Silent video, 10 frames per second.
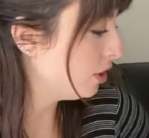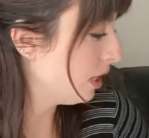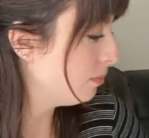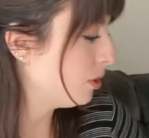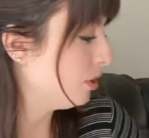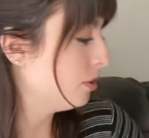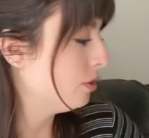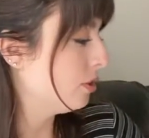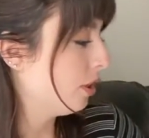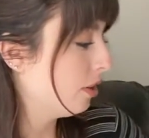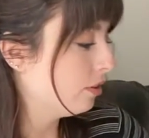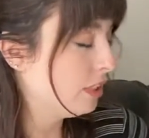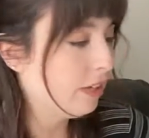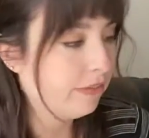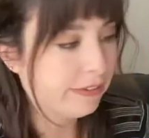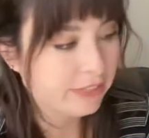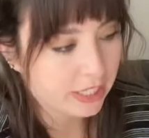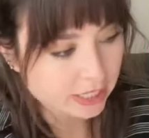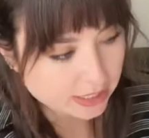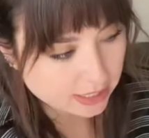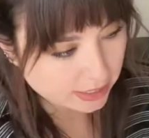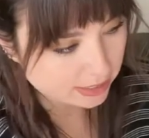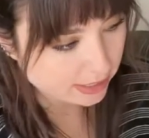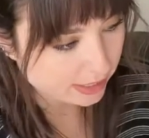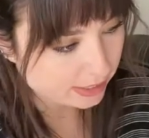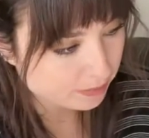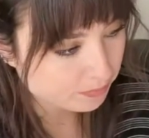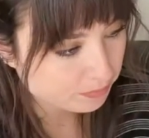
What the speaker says: chapters 13, 15, and 16.